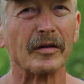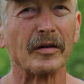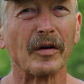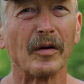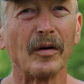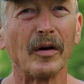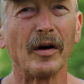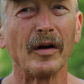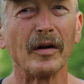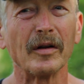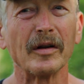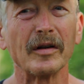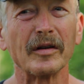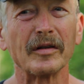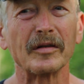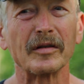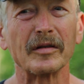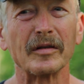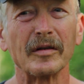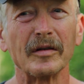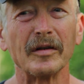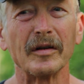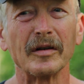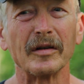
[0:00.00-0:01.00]
So all
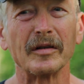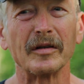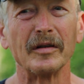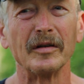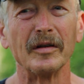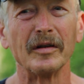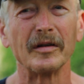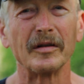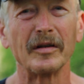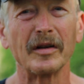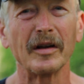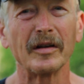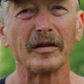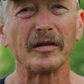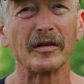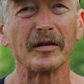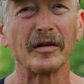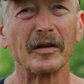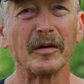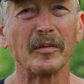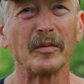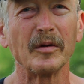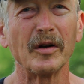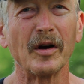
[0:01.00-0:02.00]
this, it, it tends
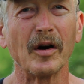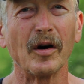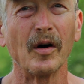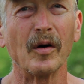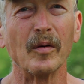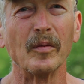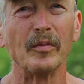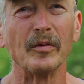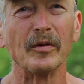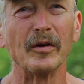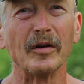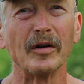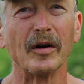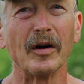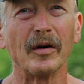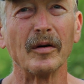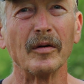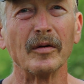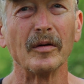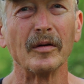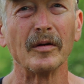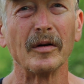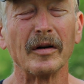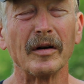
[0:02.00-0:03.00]
to give me hope, you
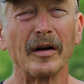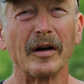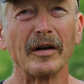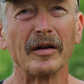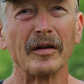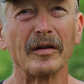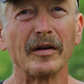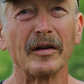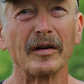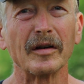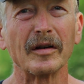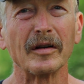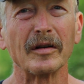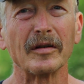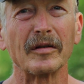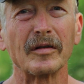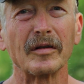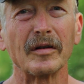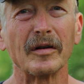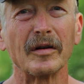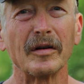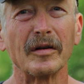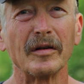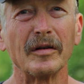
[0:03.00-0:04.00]
know. I think it's
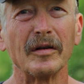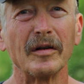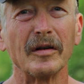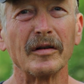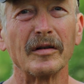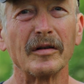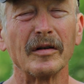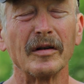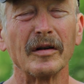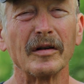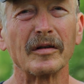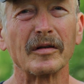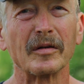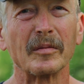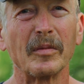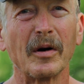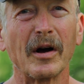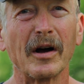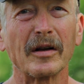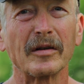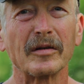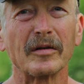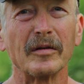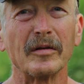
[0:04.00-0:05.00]
a, it's, it's a
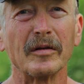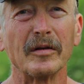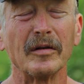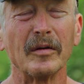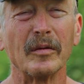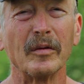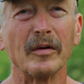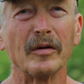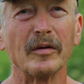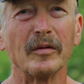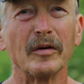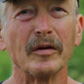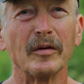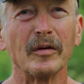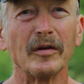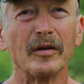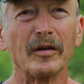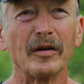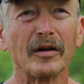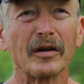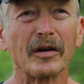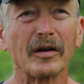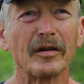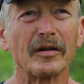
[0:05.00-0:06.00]
possible, when, when
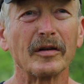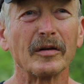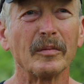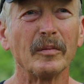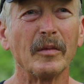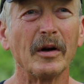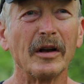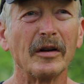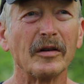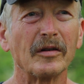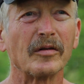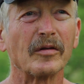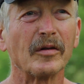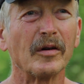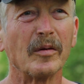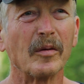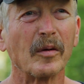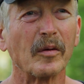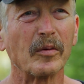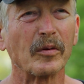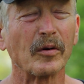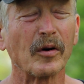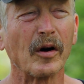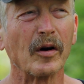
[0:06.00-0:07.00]
you look at the
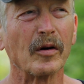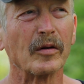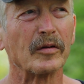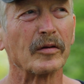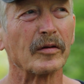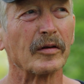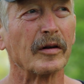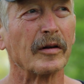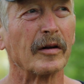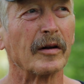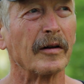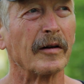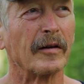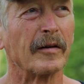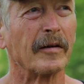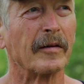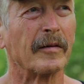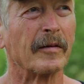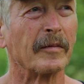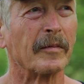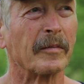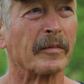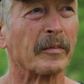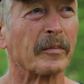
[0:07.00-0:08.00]
mainstream approach,
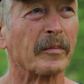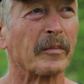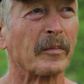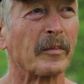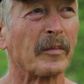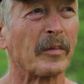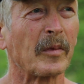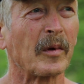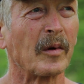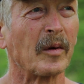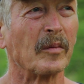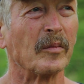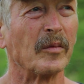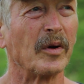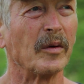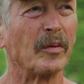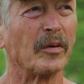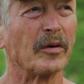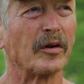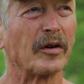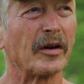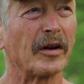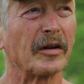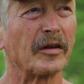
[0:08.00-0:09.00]

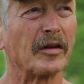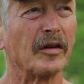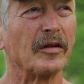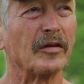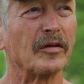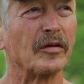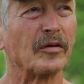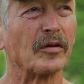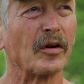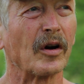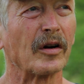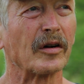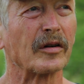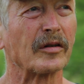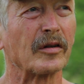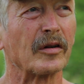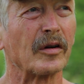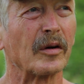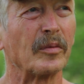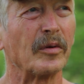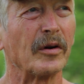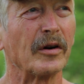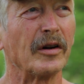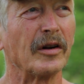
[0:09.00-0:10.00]
people take these drugs
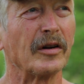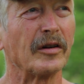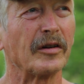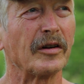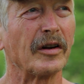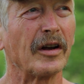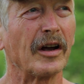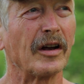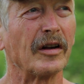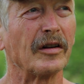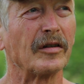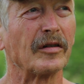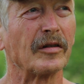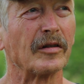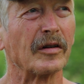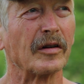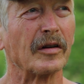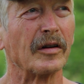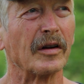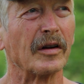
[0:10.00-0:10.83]
that are pretty intense